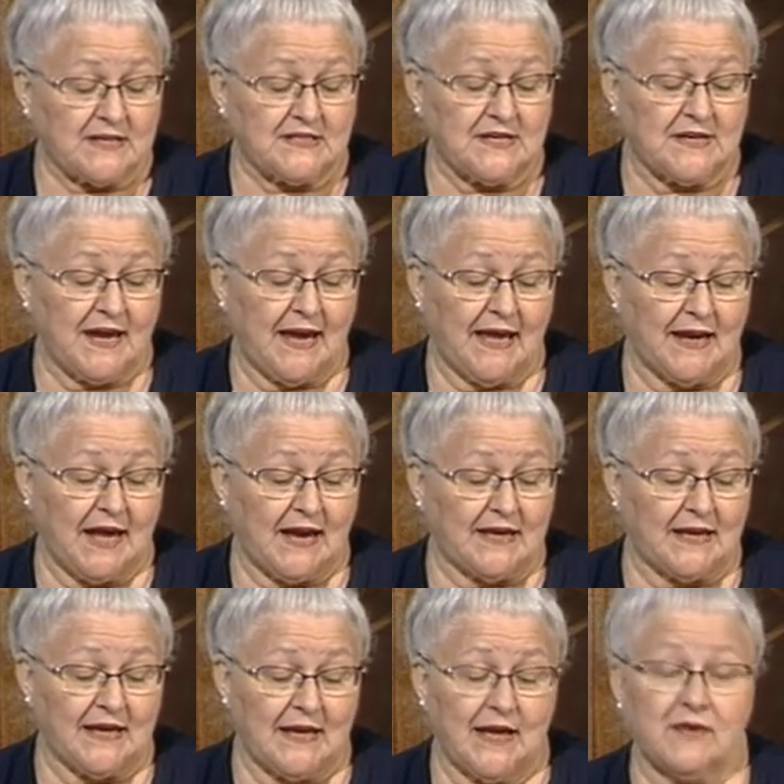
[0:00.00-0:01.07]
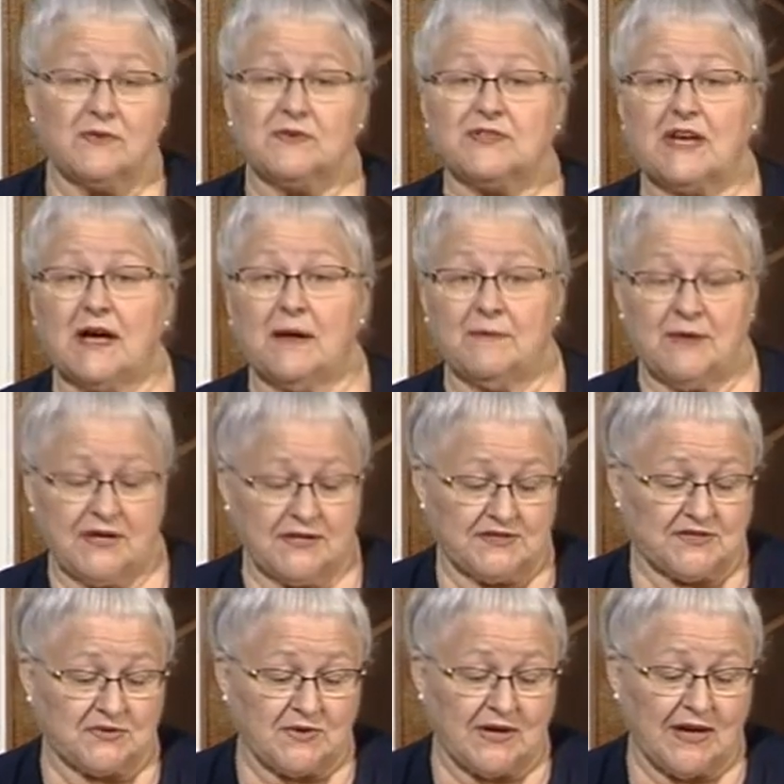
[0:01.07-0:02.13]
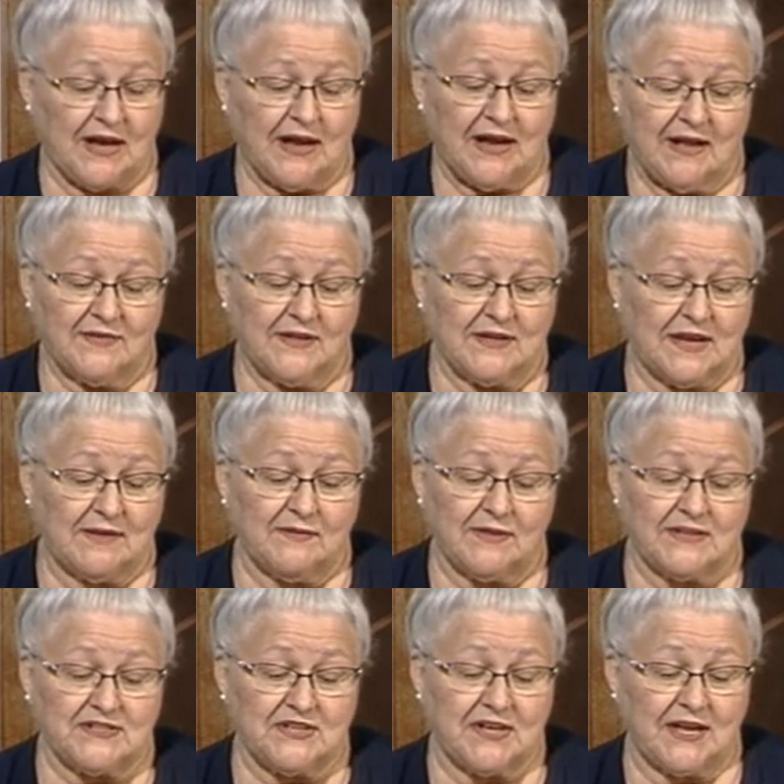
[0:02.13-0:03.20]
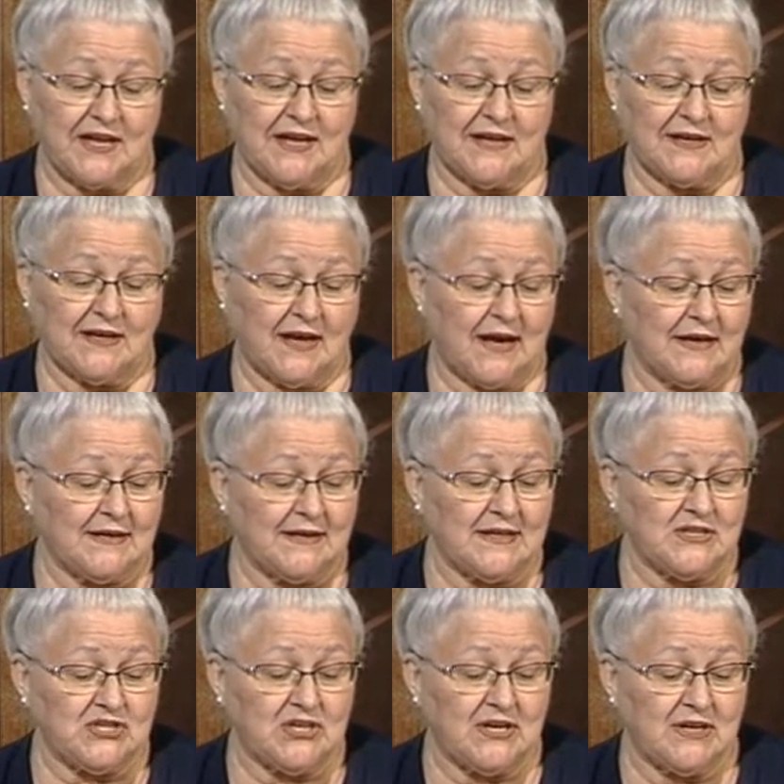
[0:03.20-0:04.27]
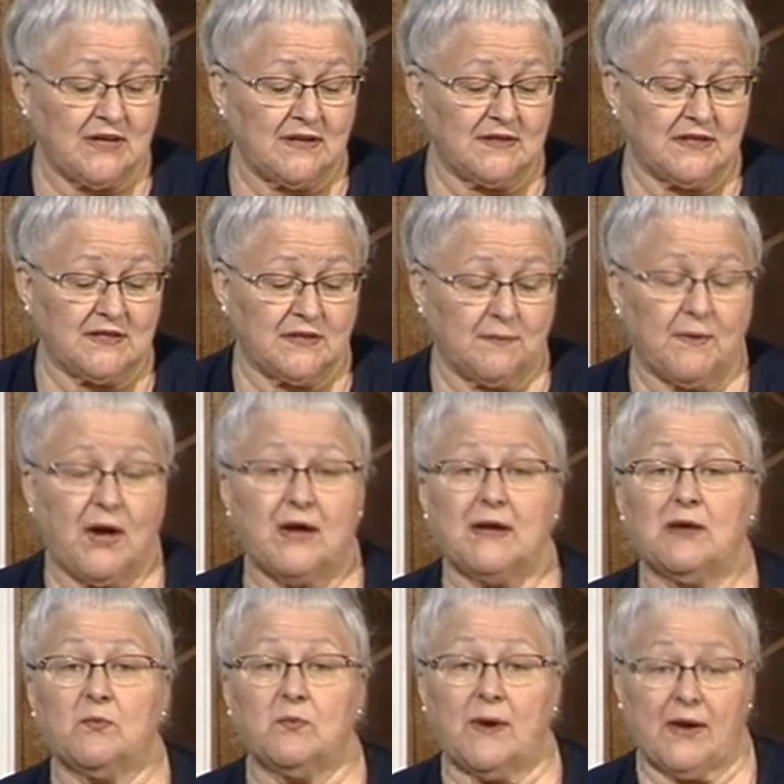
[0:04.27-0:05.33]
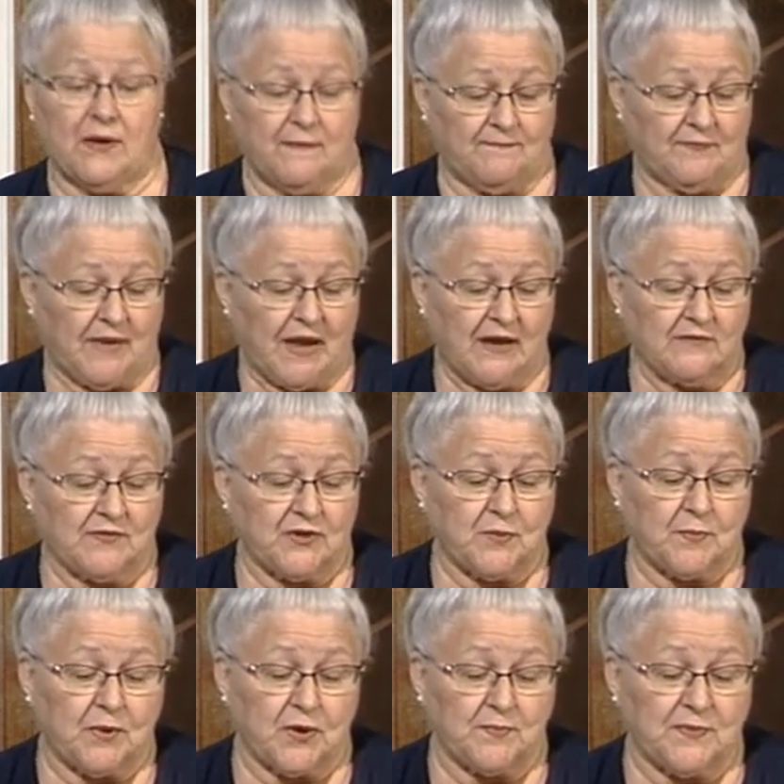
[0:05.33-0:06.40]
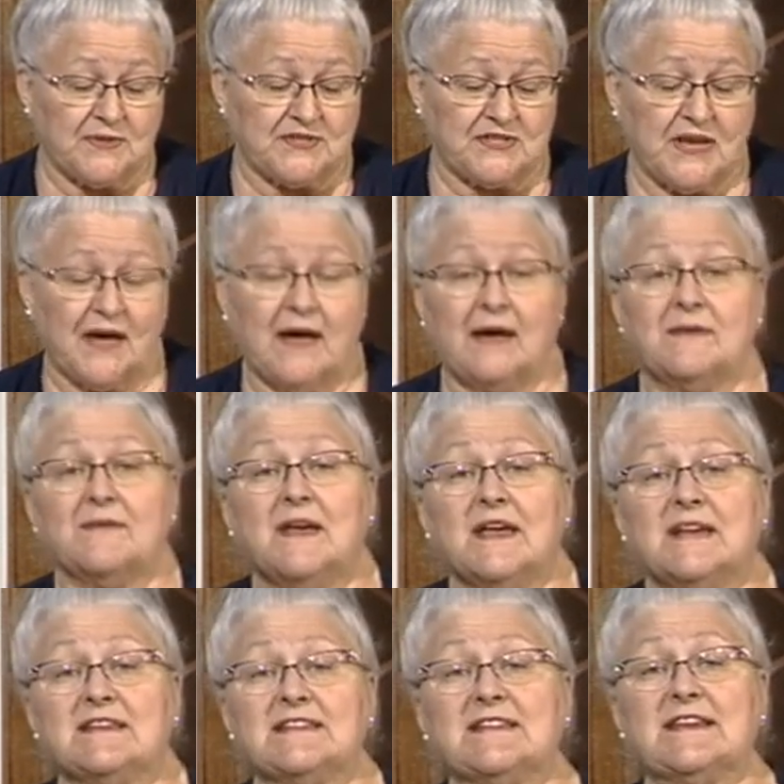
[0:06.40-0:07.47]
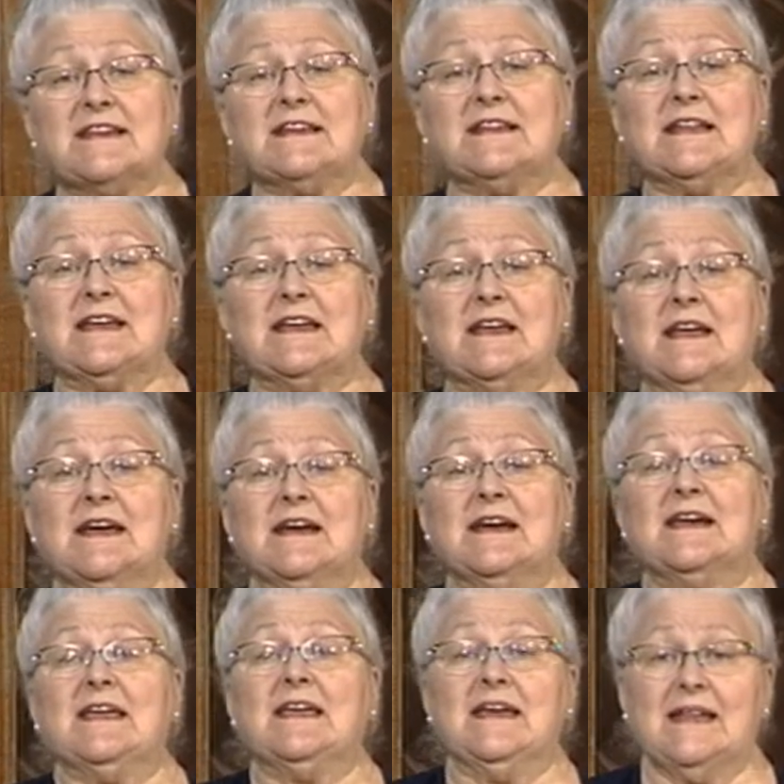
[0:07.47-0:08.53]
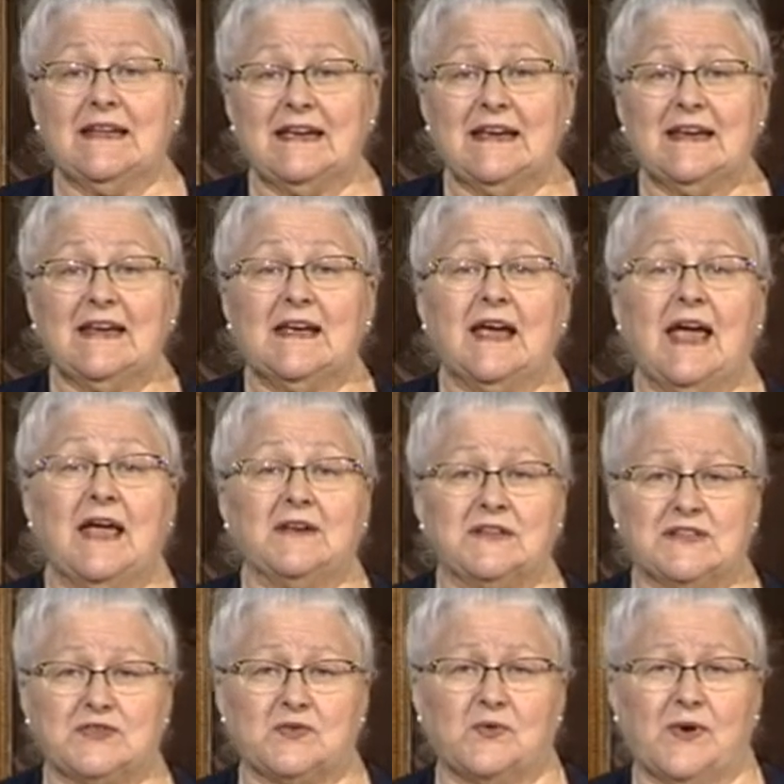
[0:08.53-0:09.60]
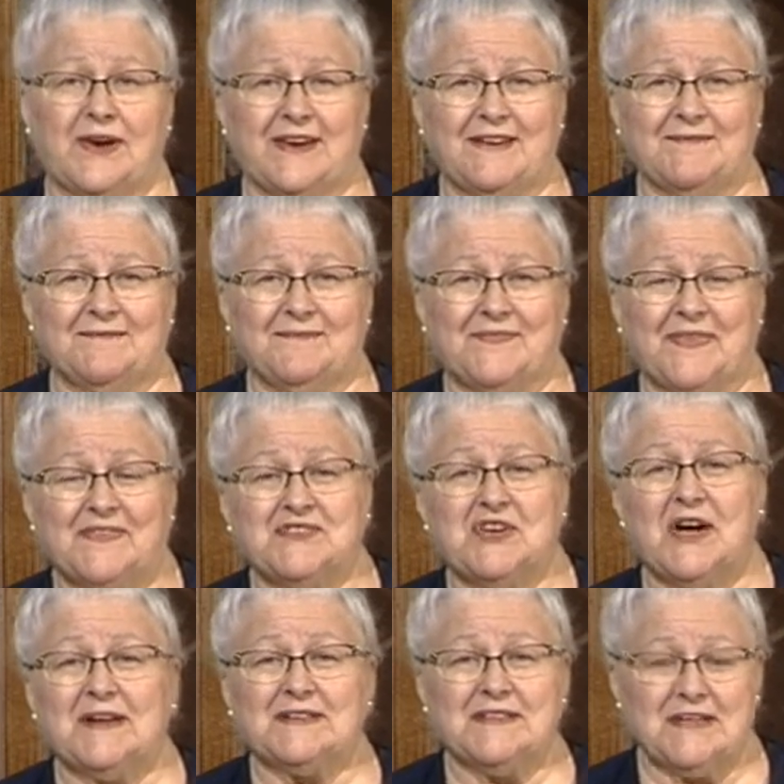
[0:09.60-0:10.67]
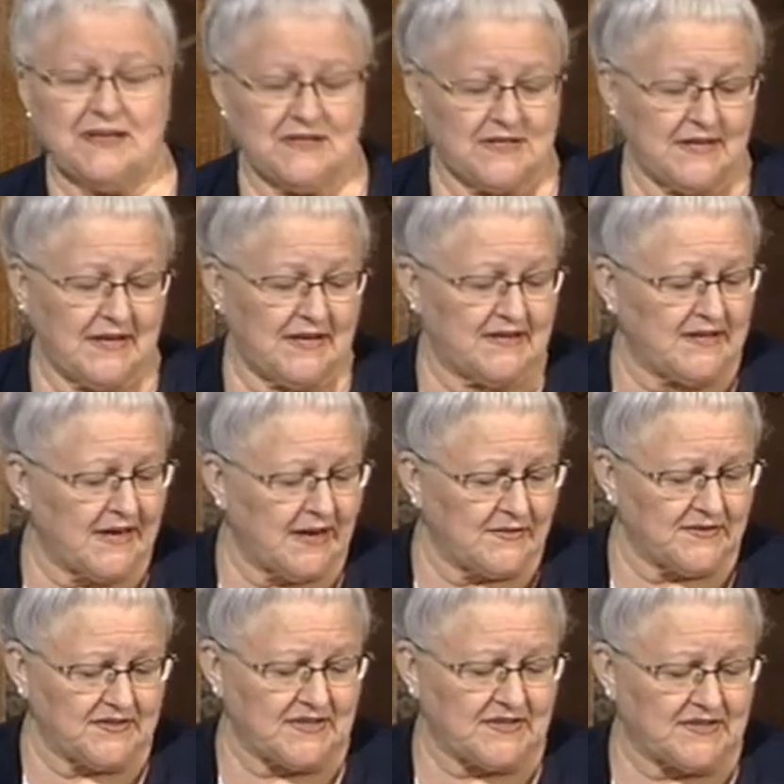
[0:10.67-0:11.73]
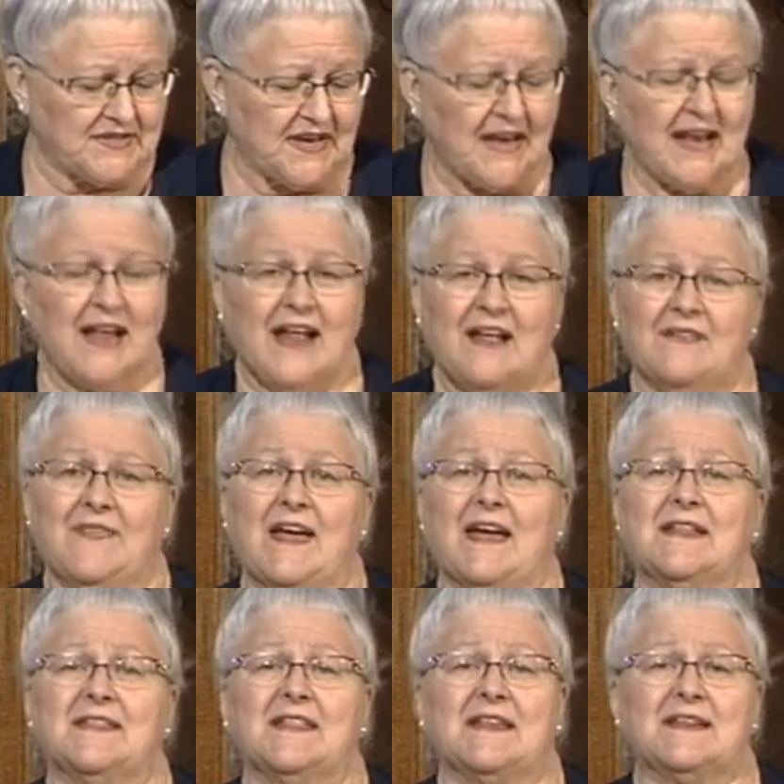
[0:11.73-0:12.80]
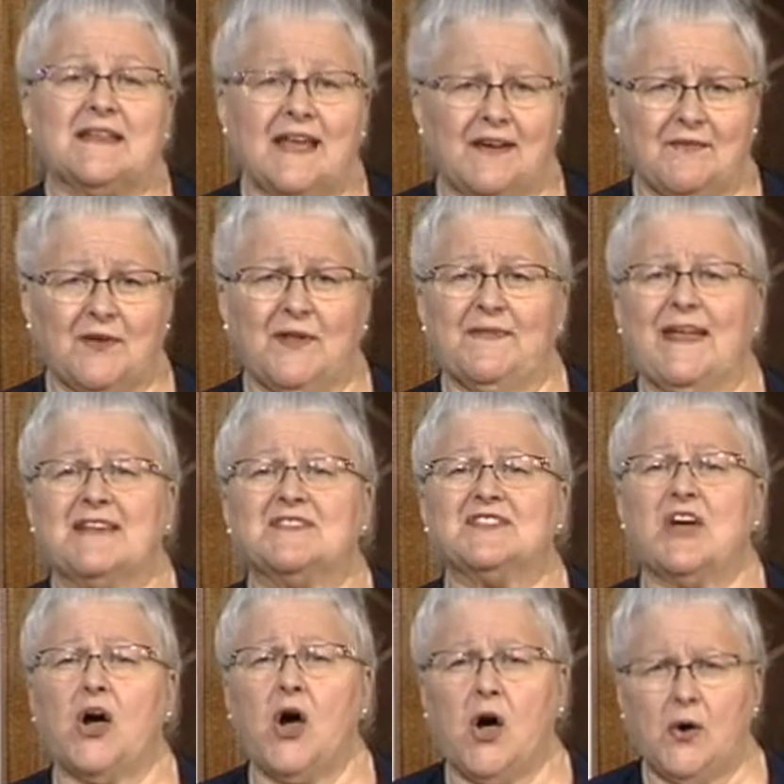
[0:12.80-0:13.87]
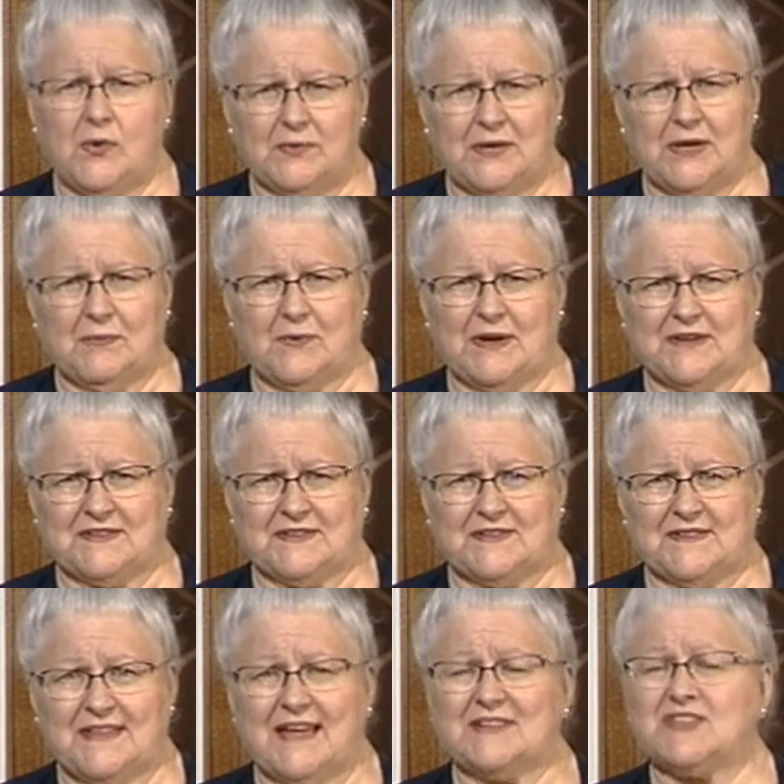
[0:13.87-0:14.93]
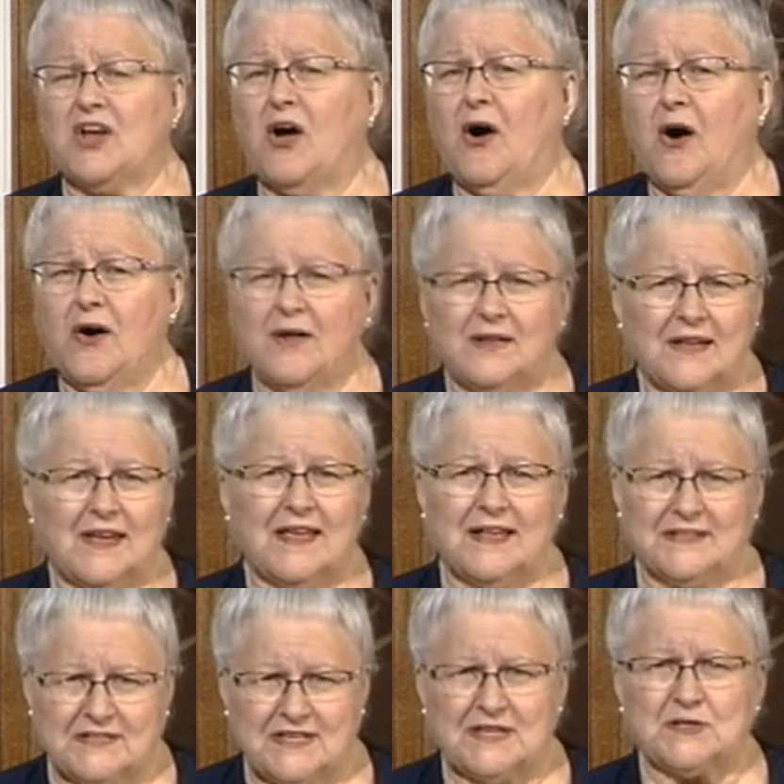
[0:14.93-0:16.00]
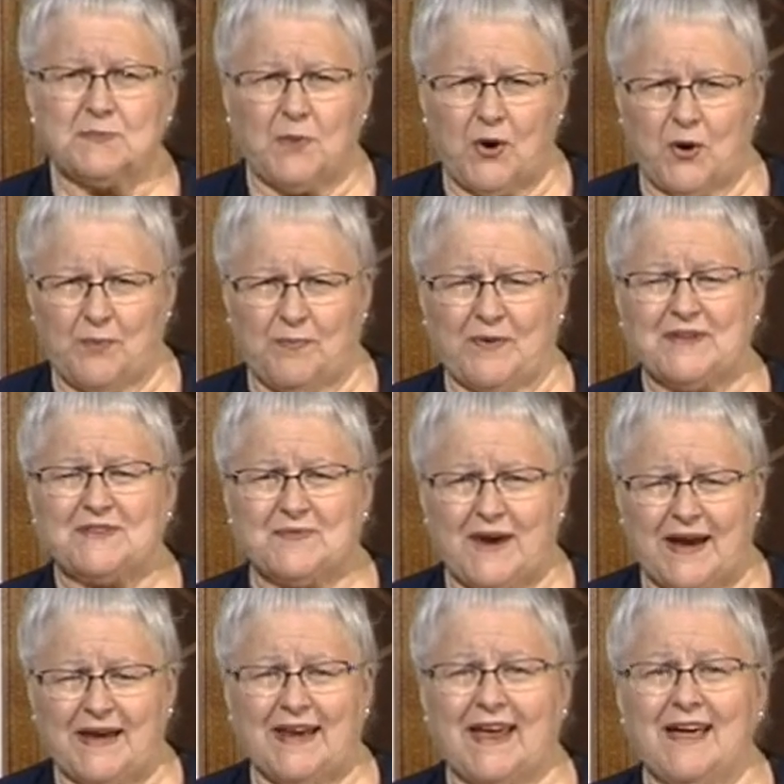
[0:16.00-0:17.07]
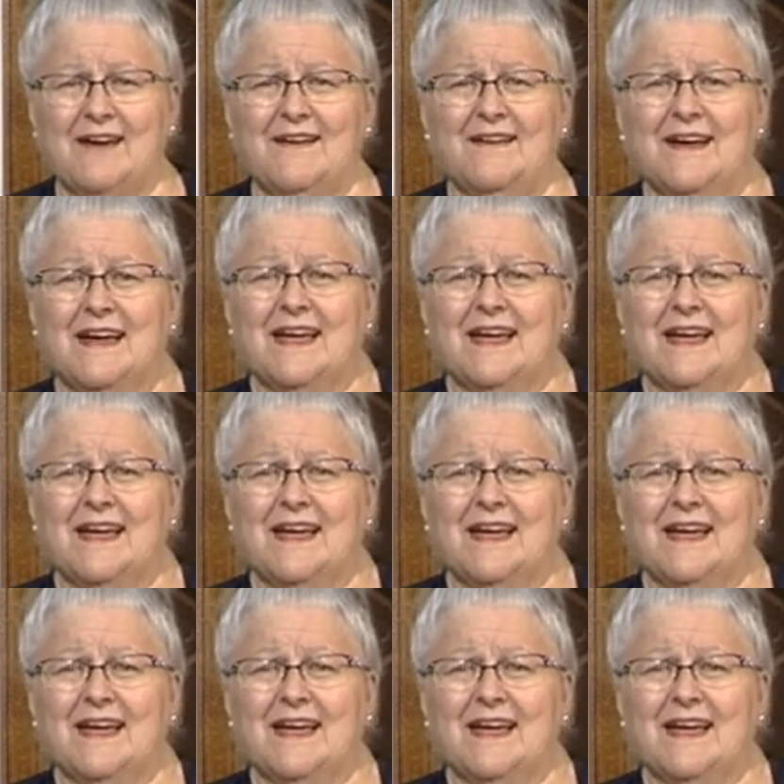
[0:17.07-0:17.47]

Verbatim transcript: Today, like any other time in history, the devil is again unleashing the demonic realm for the purpose of stealing, killing, and destroying. John 10:10 10, 10 tells us that the devil, and that's the only reason, that's all, that's his purpose right now.